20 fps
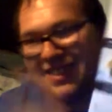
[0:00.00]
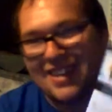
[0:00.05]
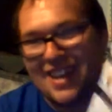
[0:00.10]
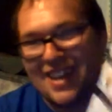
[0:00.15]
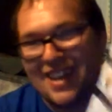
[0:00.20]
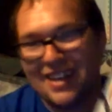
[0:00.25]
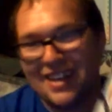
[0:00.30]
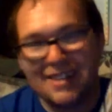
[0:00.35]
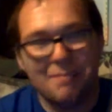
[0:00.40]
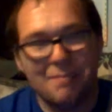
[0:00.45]

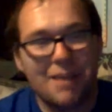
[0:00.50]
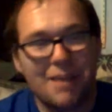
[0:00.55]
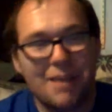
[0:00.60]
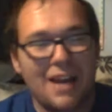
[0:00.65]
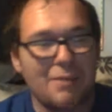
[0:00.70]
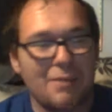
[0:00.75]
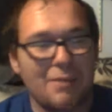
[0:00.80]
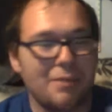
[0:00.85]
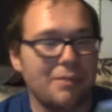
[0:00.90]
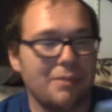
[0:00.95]
not
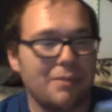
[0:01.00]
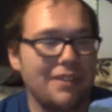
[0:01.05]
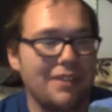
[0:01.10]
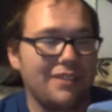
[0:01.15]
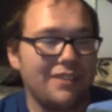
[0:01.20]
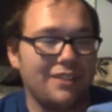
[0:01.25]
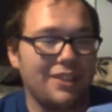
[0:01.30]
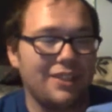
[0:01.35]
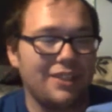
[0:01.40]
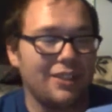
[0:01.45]
compatible,
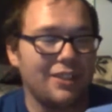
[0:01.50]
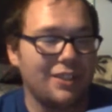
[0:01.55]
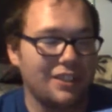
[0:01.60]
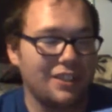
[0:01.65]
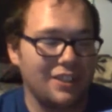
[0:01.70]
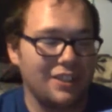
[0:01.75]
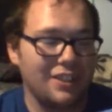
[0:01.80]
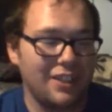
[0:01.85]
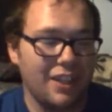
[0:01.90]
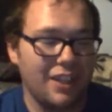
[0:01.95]
but sure.
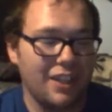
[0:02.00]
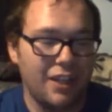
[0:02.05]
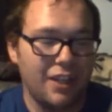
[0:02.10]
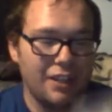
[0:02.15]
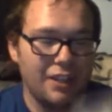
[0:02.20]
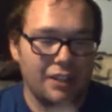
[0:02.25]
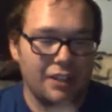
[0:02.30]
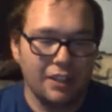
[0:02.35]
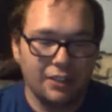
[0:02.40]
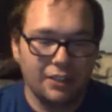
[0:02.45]
Let's
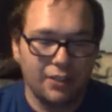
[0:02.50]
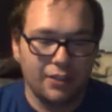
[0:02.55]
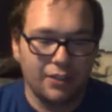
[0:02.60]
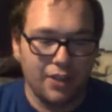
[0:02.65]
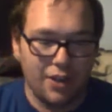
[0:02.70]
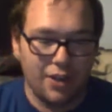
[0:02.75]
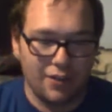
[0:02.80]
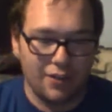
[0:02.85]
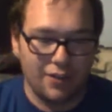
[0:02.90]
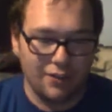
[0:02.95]
let's
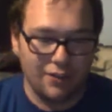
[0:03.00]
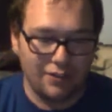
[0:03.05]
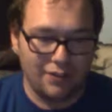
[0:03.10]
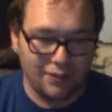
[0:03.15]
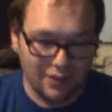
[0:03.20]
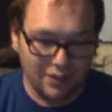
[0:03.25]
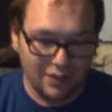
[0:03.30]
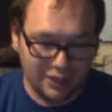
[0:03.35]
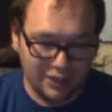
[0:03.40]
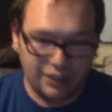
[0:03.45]
throw
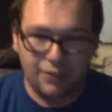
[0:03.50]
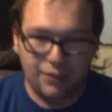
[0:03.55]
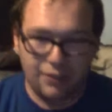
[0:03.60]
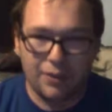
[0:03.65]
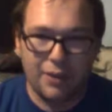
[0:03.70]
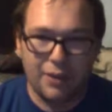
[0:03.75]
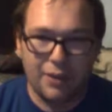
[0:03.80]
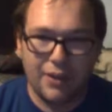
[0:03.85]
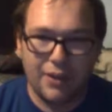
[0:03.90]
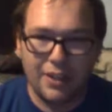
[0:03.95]
let's
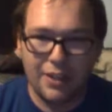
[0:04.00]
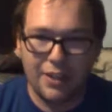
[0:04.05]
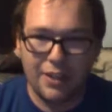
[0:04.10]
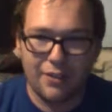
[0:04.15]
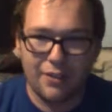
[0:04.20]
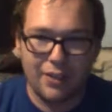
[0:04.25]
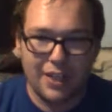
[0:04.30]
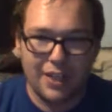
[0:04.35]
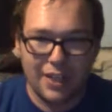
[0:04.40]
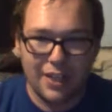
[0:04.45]
throw in the
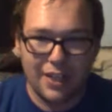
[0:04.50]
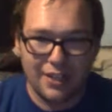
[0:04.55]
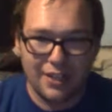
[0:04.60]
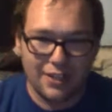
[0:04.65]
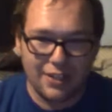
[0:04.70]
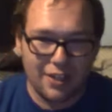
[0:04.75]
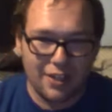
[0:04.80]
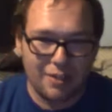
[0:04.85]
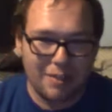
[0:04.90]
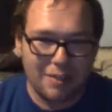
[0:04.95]
3ds
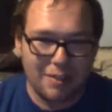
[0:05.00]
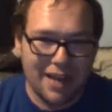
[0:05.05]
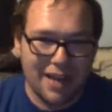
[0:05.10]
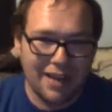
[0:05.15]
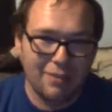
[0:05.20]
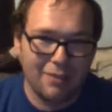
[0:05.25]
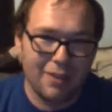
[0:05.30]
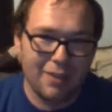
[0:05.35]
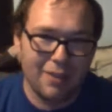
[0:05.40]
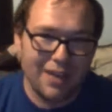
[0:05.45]
on the
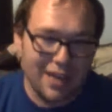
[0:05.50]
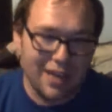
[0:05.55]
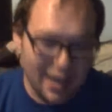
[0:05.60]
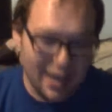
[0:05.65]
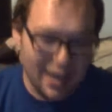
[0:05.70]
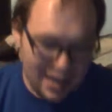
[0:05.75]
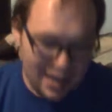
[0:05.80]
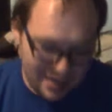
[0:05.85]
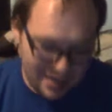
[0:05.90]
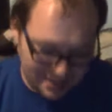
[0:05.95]
pack. Why
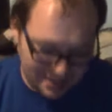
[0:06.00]
not?